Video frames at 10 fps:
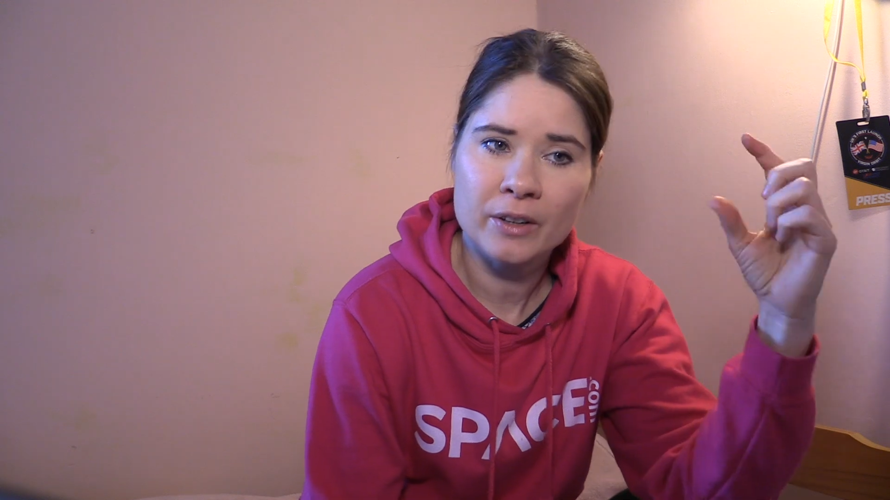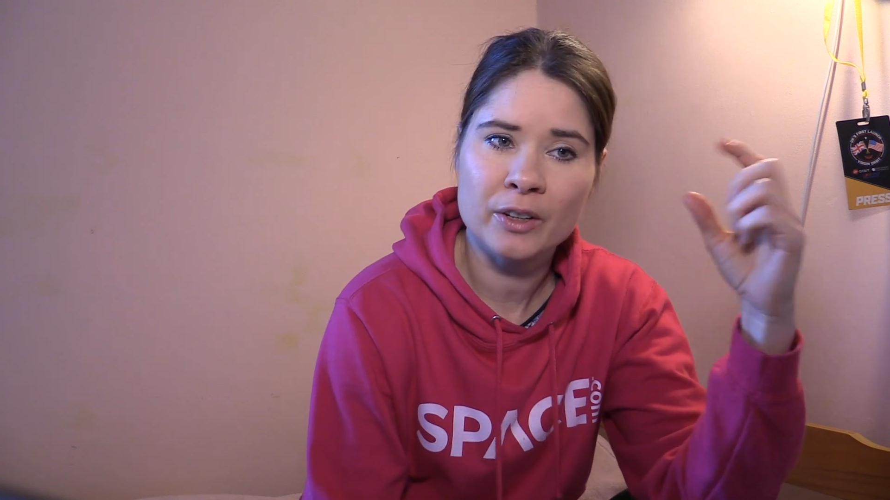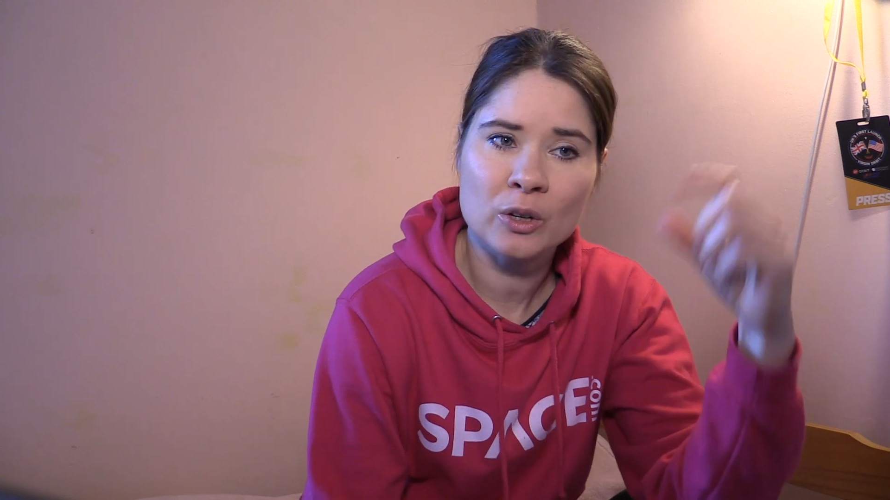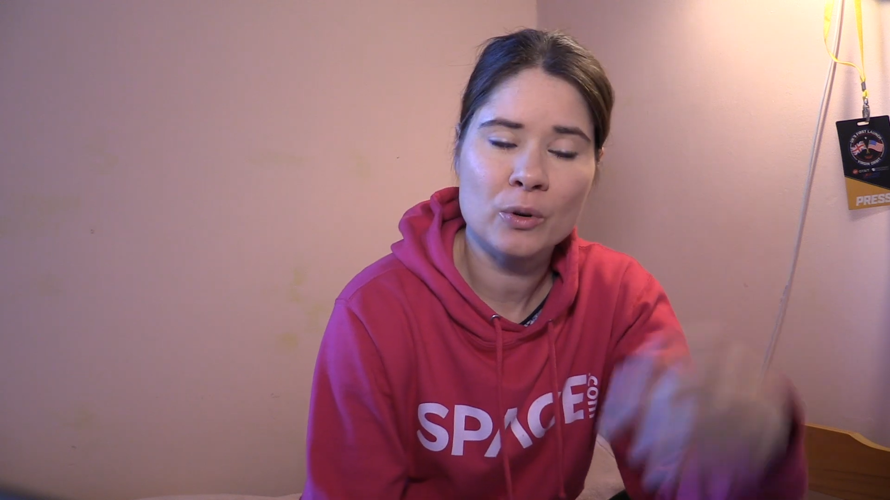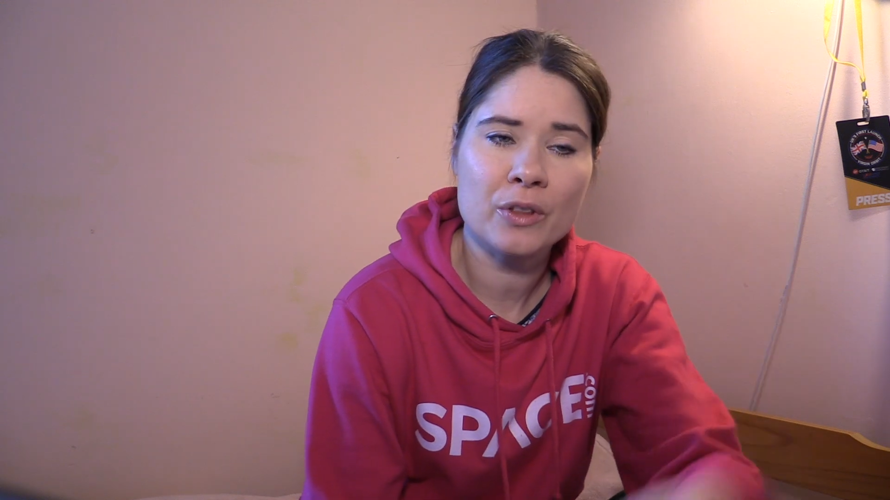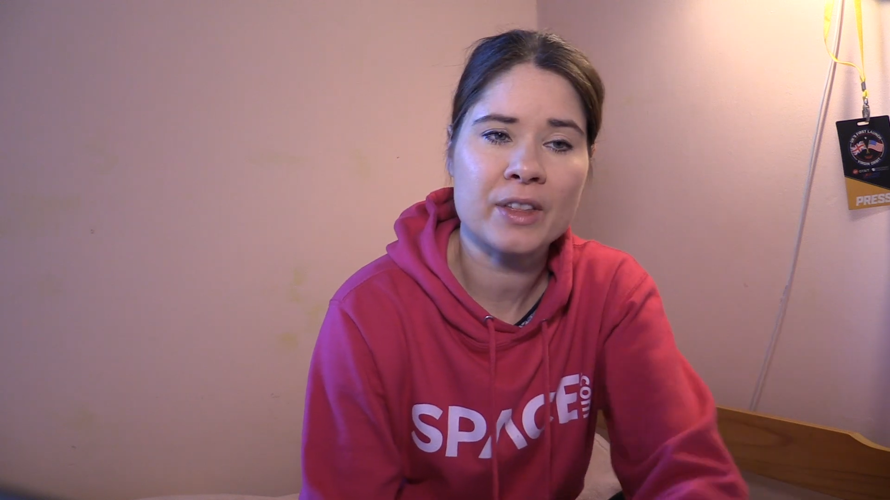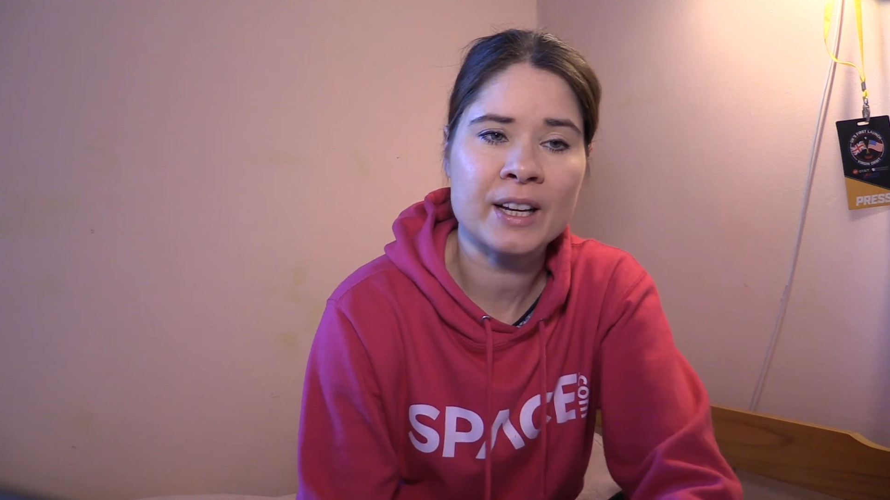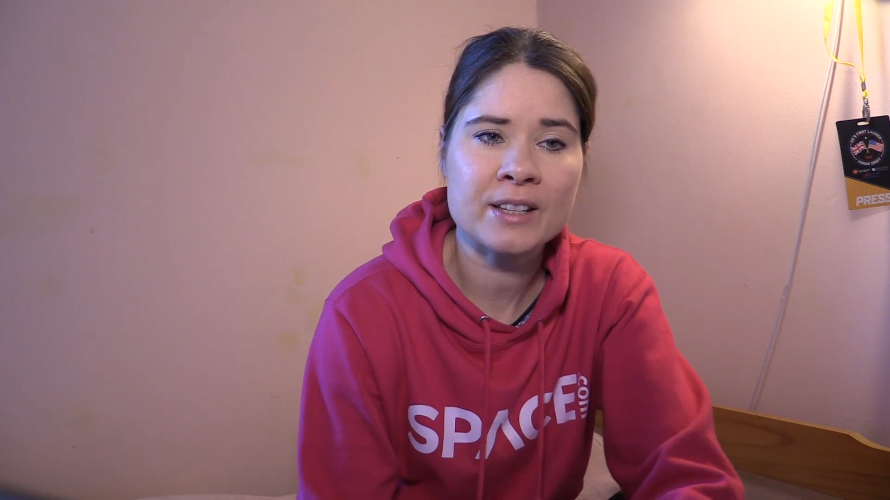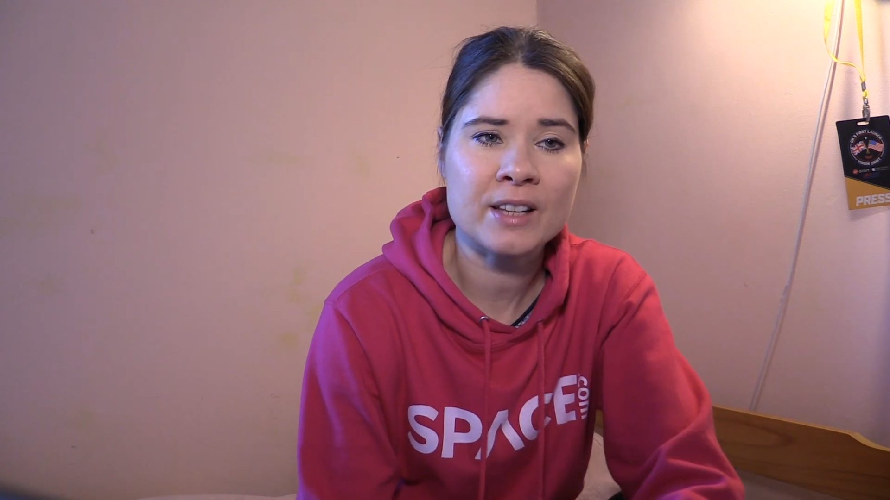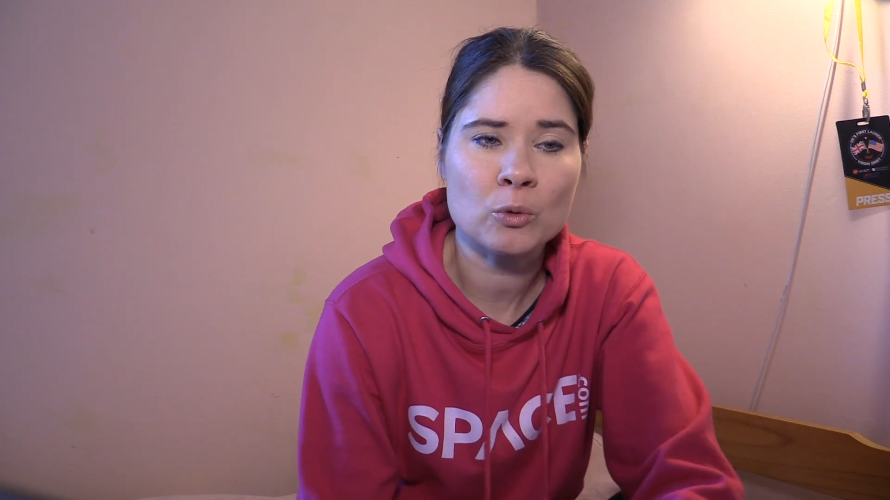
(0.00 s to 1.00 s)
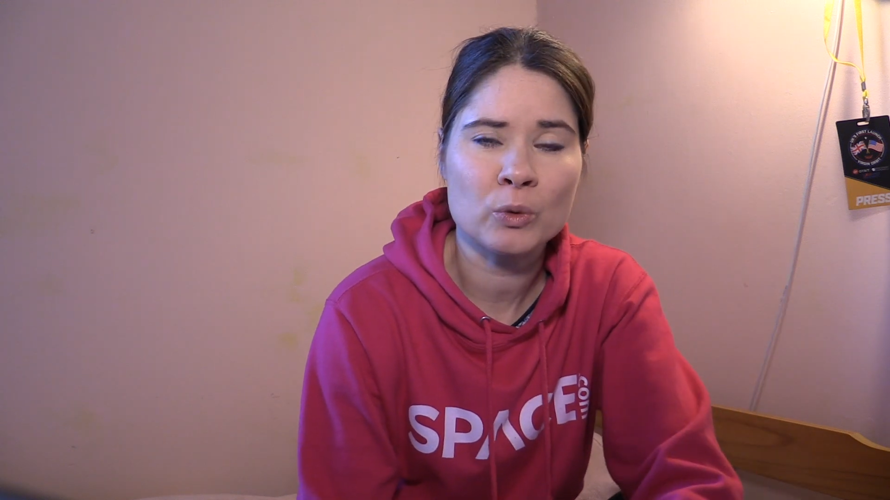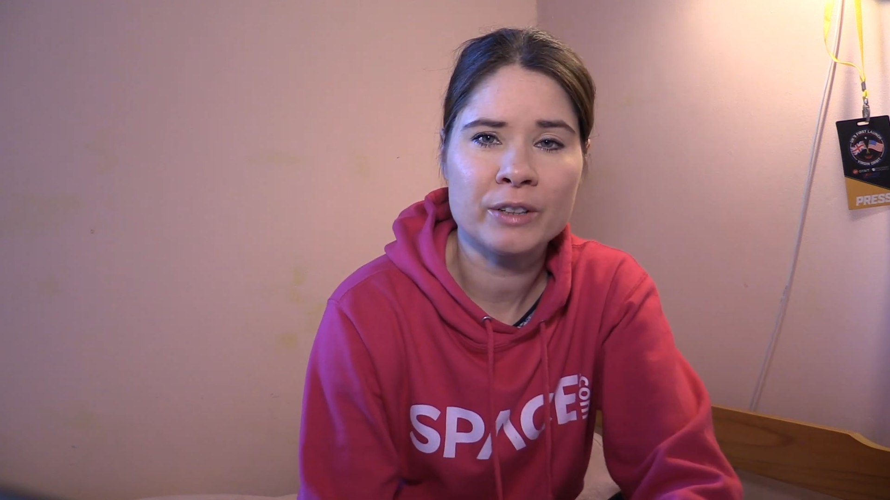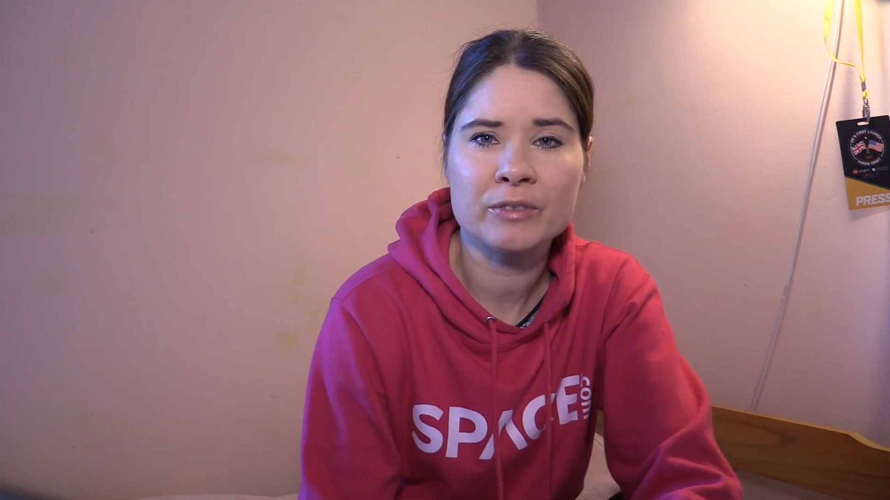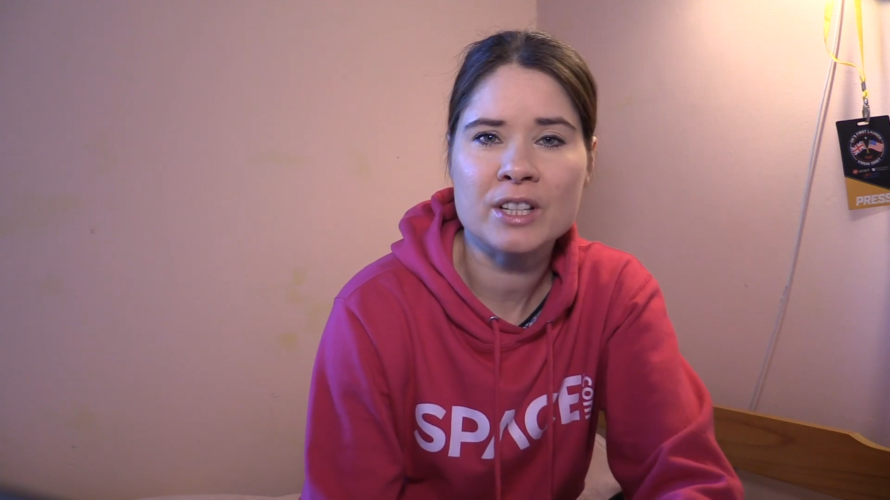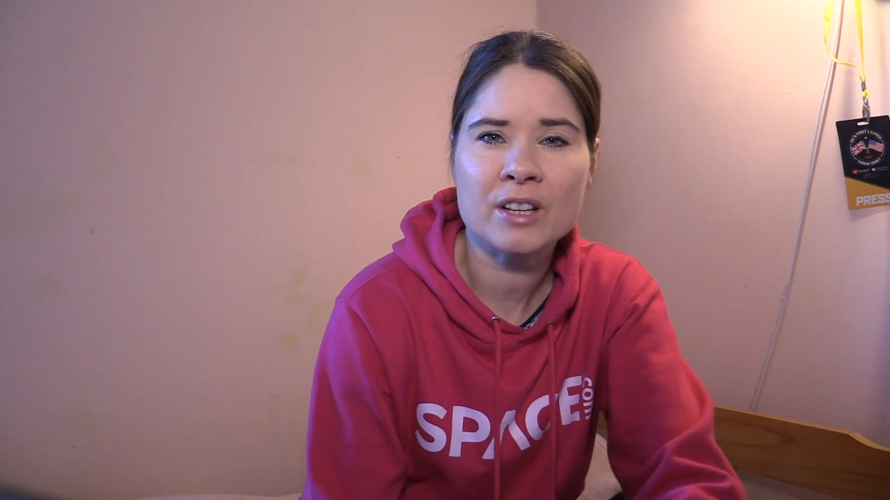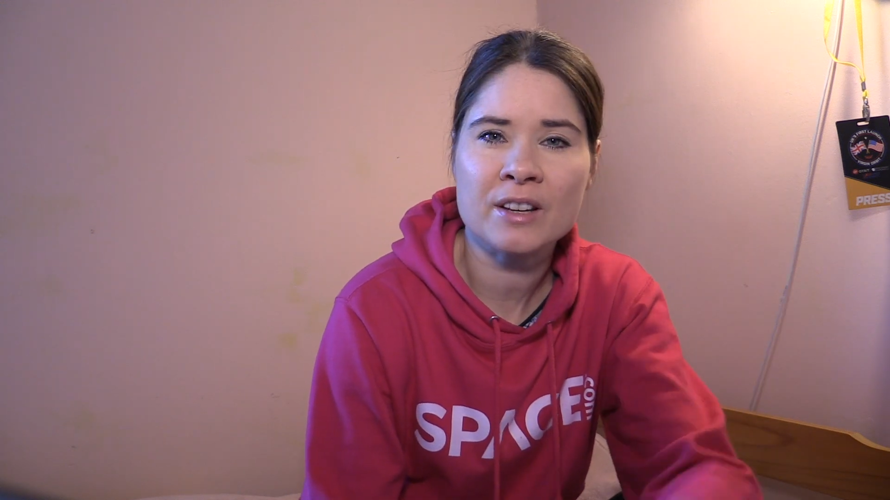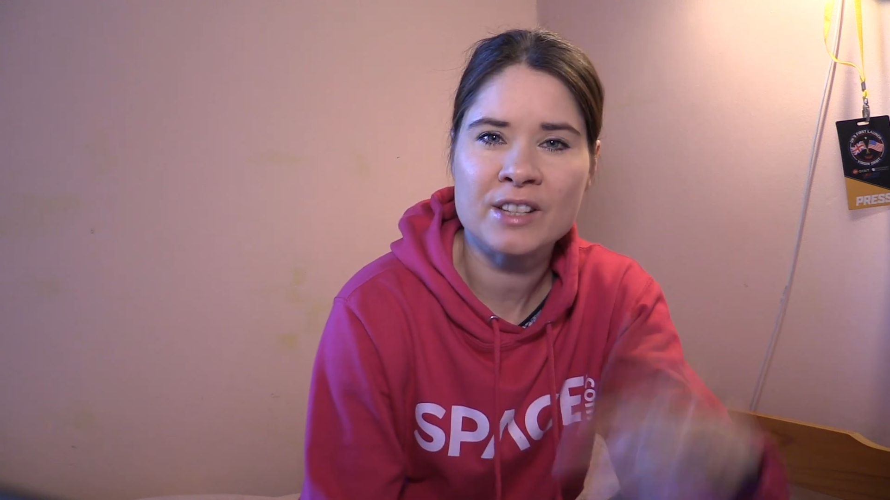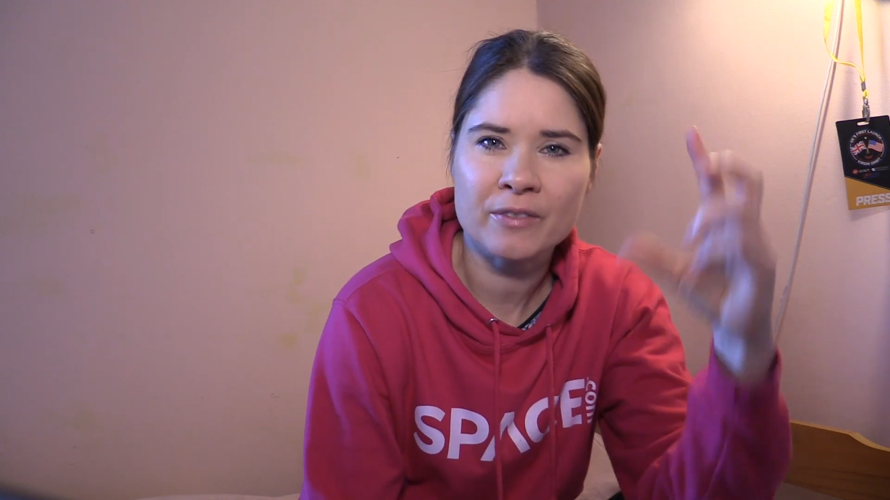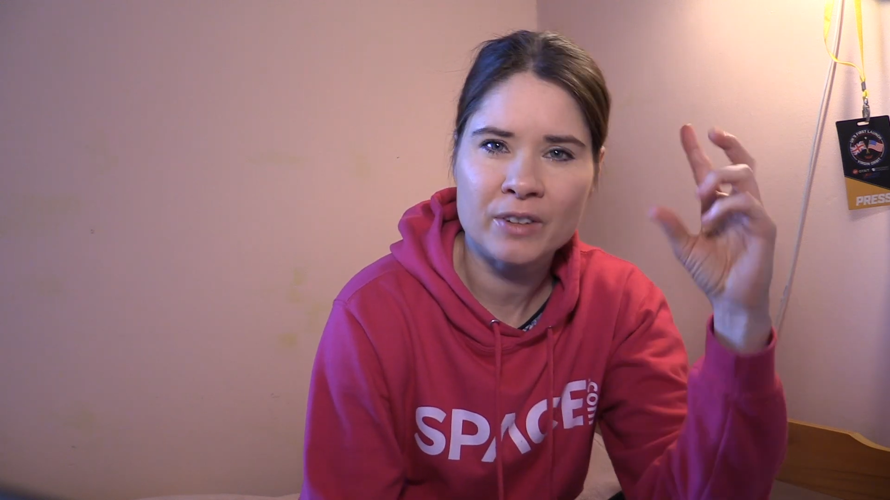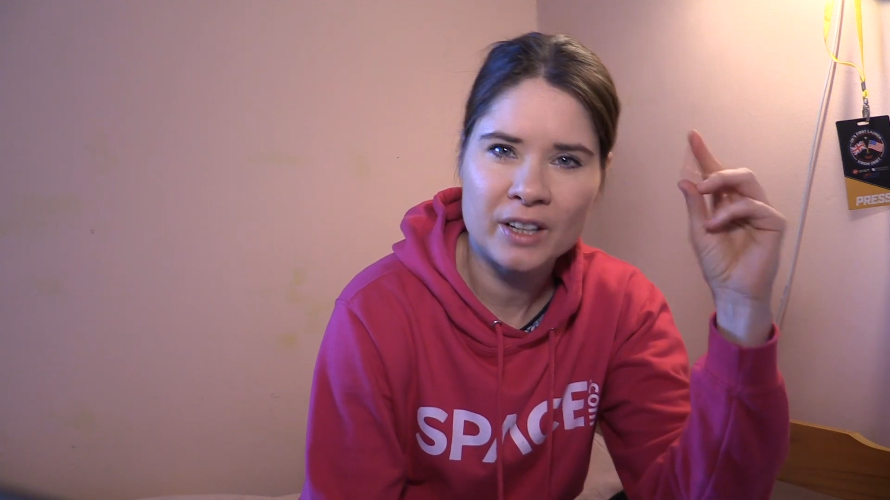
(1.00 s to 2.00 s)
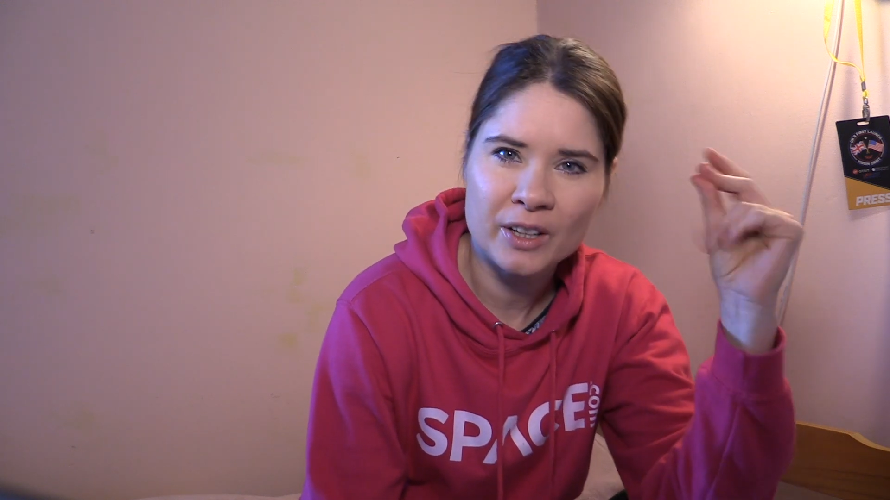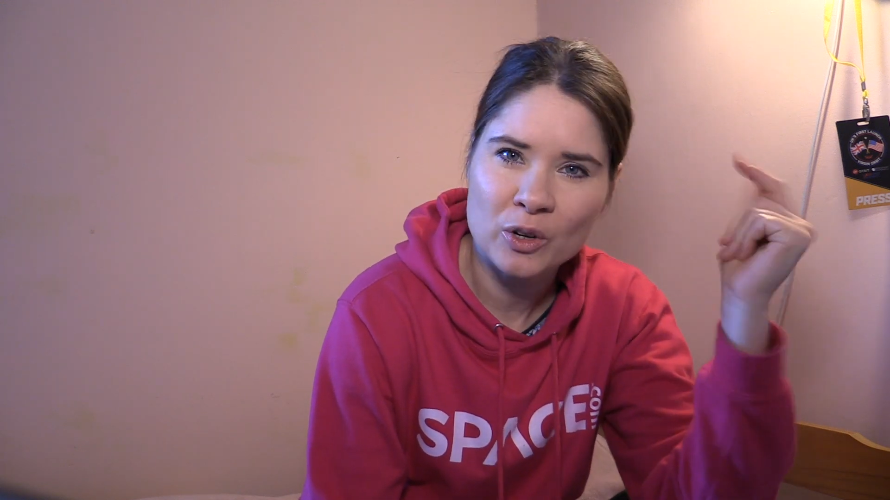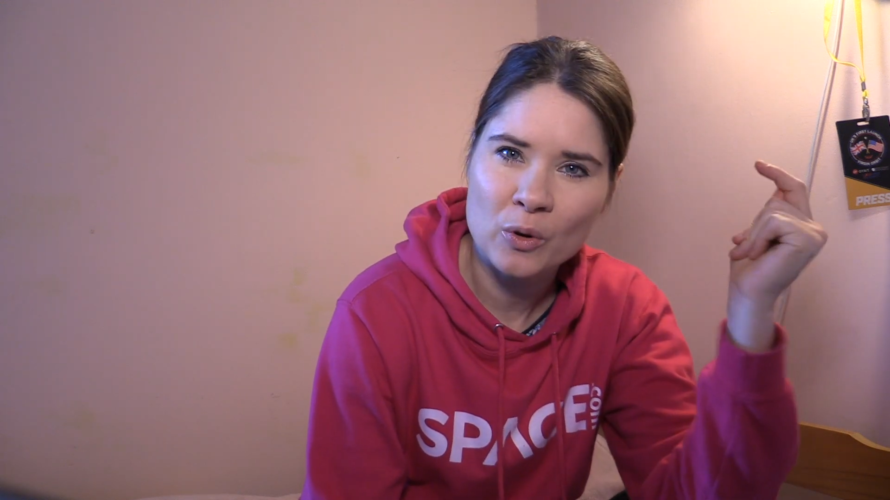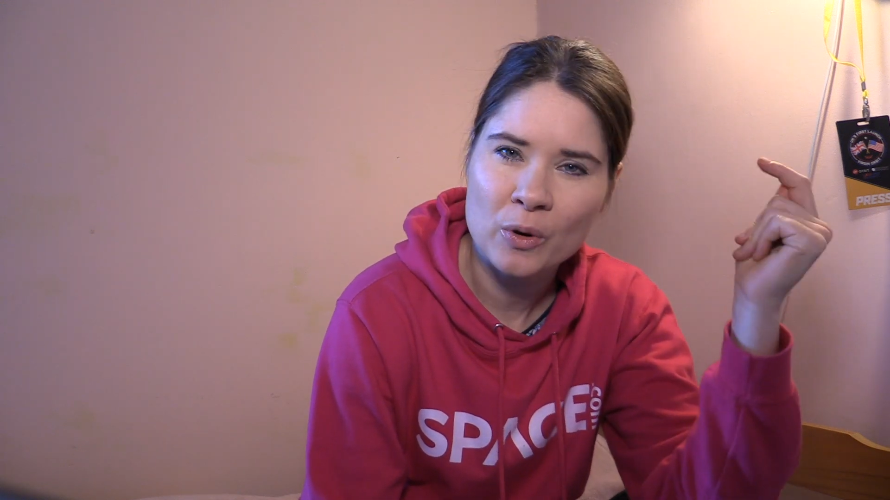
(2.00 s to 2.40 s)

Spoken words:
the things that we've discussed definitely,